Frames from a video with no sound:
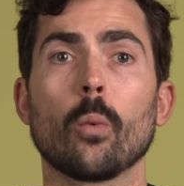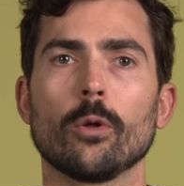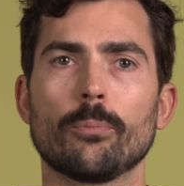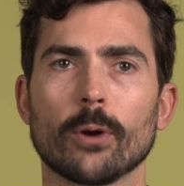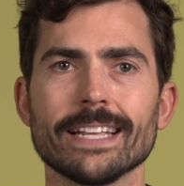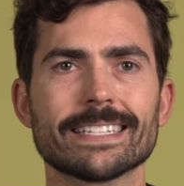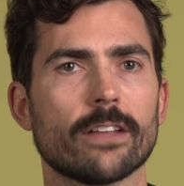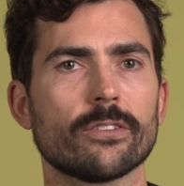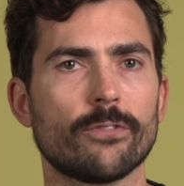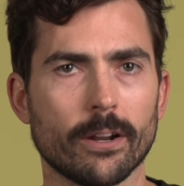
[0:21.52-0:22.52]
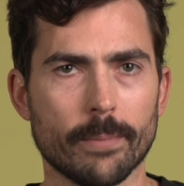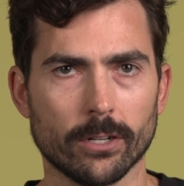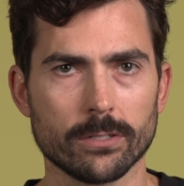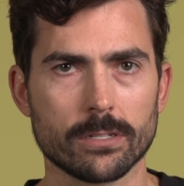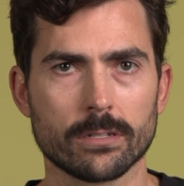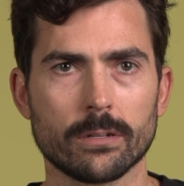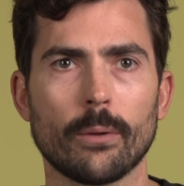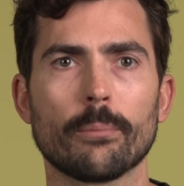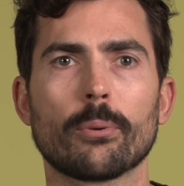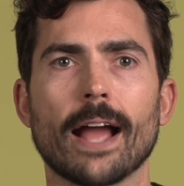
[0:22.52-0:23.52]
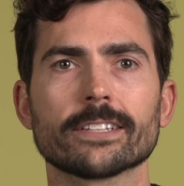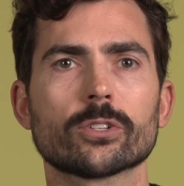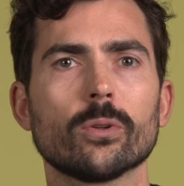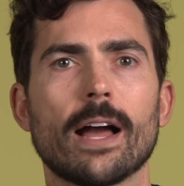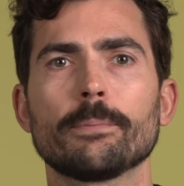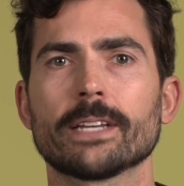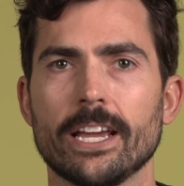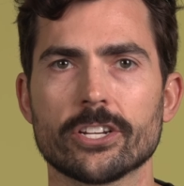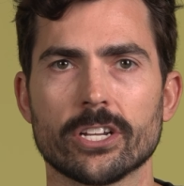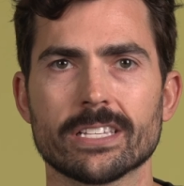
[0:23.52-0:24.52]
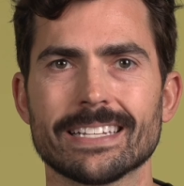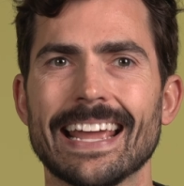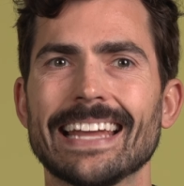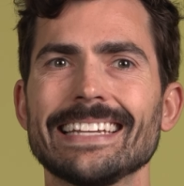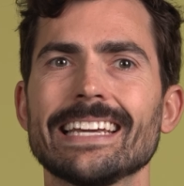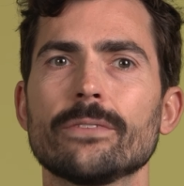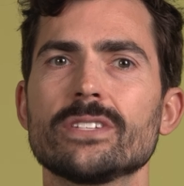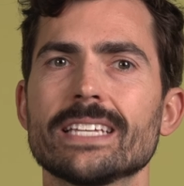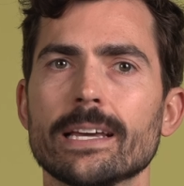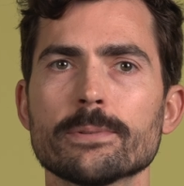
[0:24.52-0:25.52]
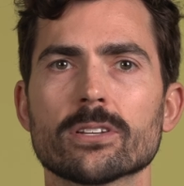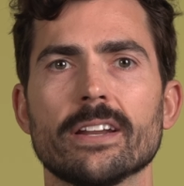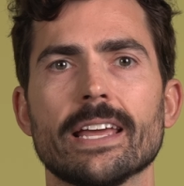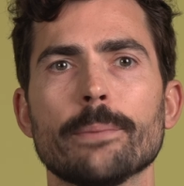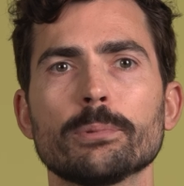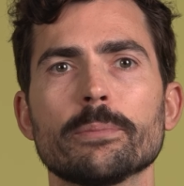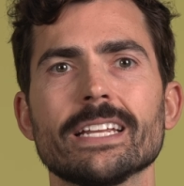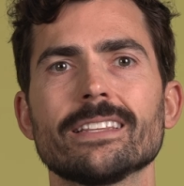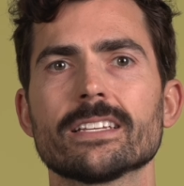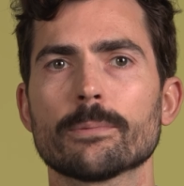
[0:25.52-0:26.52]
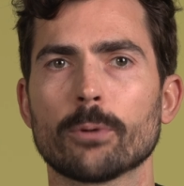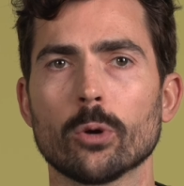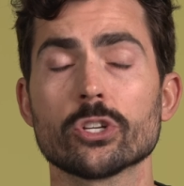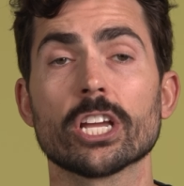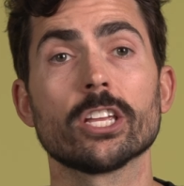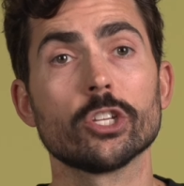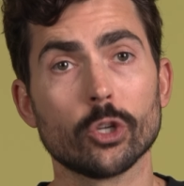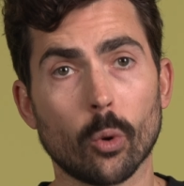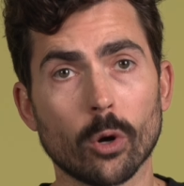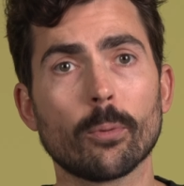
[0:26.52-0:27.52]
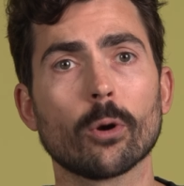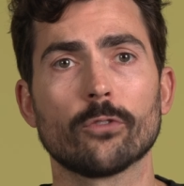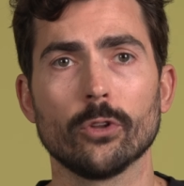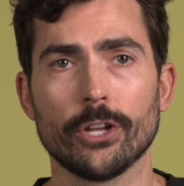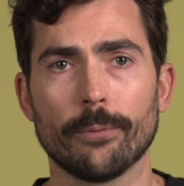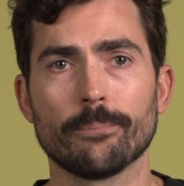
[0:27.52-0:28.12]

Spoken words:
We'll break down the fundamentals, practical applications, and give tips on implementing this approach in your portfolio.